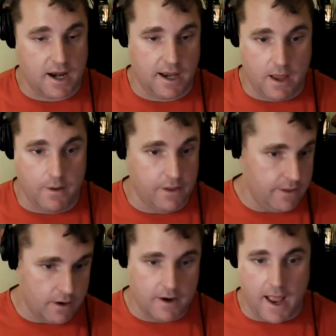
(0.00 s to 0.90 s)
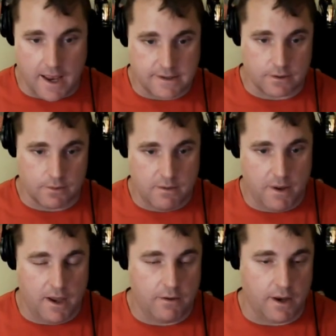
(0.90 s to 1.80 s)
allowing their guys to
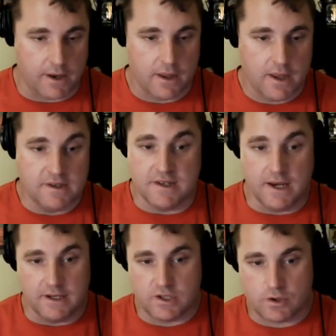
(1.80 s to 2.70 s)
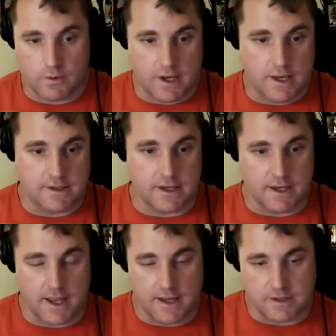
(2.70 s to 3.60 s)
rebound, like setting screens,
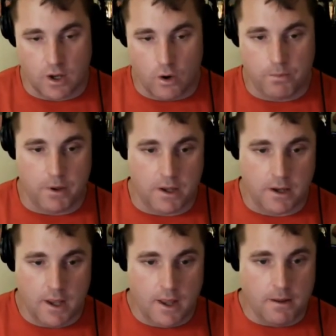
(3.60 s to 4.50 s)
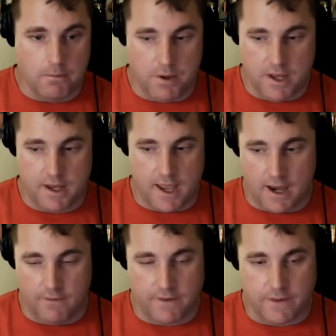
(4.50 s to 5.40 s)
getting guys open, being
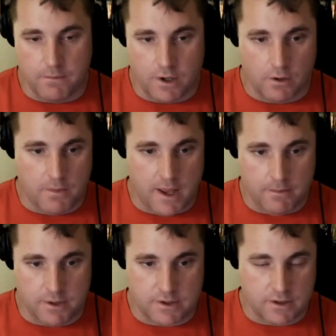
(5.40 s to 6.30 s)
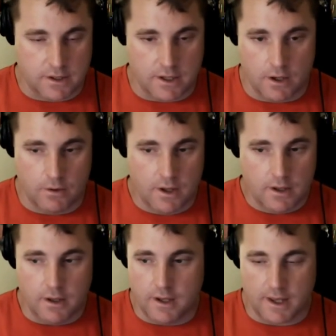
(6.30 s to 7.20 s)
kind of like the middleman, but you know,
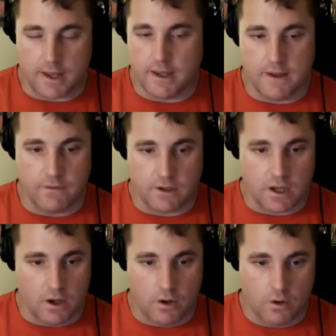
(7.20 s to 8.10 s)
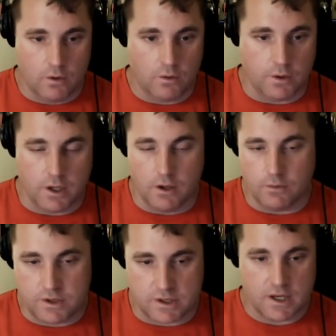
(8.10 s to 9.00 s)
in like a give and go, you
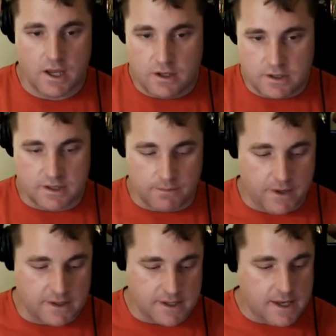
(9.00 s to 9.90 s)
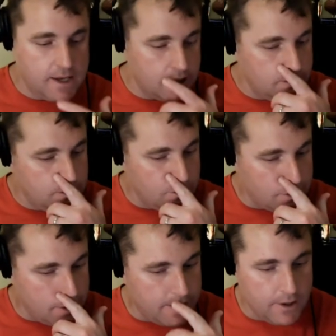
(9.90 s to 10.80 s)
know, just some things that he can do
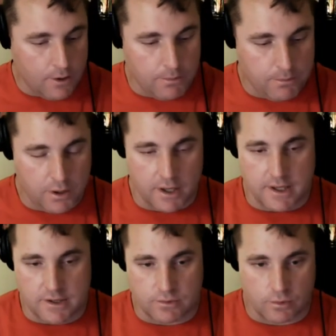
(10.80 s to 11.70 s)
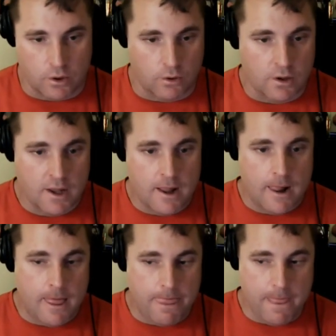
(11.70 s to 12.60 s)
to kind of help play his role.
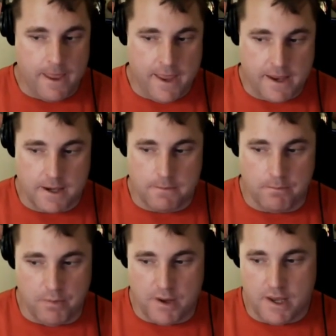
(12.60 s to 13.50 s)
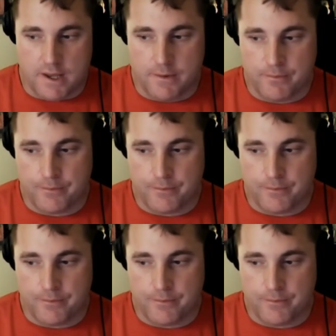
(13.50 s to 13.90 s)
He can be,